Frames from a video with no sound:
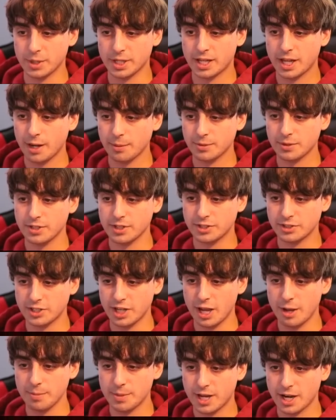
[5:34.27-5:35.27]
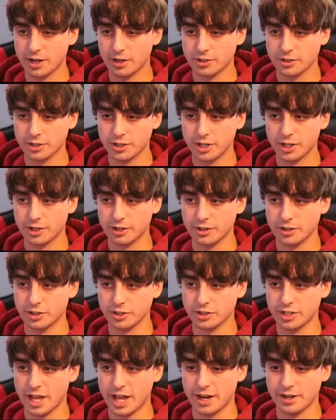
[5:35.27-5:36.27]
It kept the same character here and
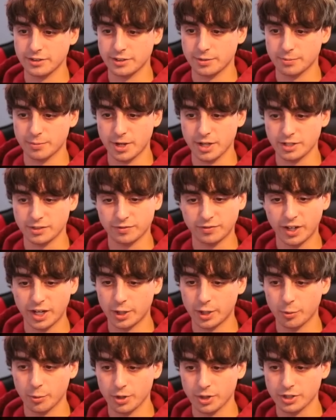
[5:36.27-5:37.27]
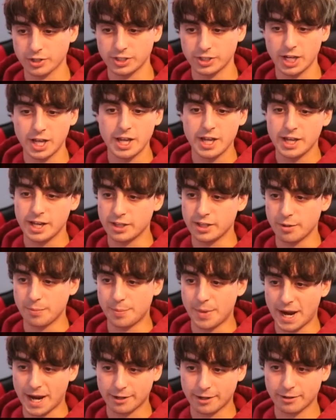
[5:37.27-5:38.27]
just added some nice fireworks in the
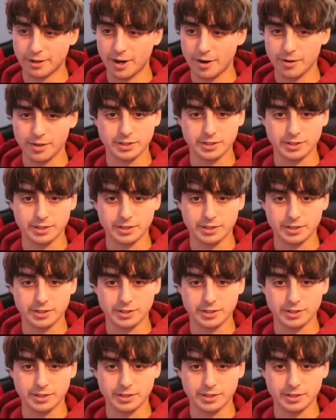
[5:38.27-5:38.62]
background.